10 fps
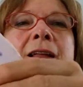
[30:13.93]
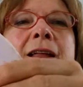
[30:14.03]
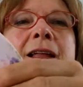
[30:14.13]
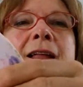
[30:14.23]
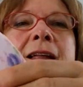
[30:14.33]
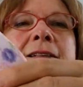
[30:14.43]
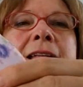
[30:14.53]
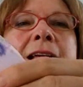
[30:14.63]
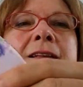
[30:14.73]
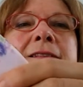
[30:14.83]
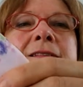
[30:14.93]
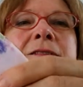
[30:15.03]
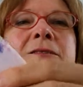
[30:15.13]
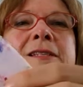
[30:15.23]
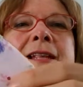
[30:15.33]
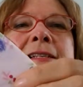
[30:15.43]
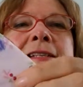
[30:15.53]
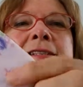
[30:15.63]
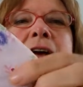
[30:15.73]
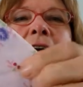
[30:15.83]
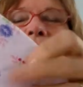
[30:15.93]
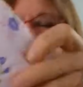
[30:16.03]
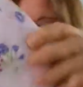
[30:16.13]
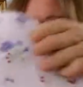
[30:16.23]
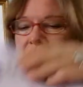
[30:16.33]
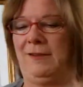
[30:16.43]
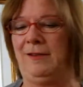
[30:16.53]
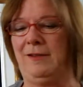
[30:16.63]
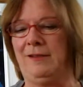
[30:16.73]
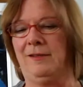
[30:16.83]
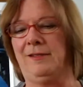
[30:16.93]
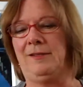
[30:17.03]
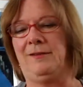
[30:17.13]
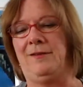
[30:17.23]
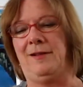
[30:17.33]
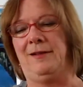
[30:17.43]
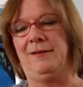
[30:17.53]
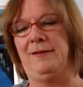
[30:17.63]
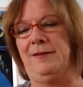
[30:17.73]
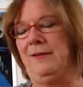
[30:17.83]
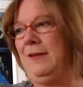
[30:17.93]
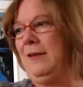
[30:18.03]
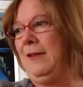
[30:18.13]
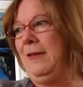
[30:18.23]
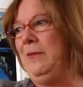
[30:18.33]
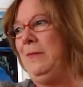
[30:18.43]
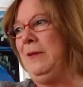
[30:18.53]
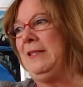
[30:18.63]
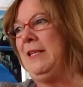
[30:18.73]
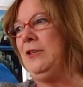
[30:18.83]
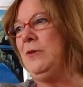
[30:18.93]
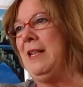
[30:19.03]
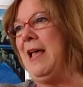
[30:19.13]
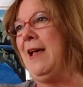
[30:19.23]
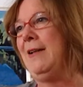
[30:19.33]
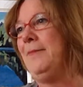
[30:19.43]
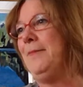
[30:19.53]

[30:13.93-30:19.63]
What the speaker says: And yeah, so it's nice and soft. So I'll be busy doing that.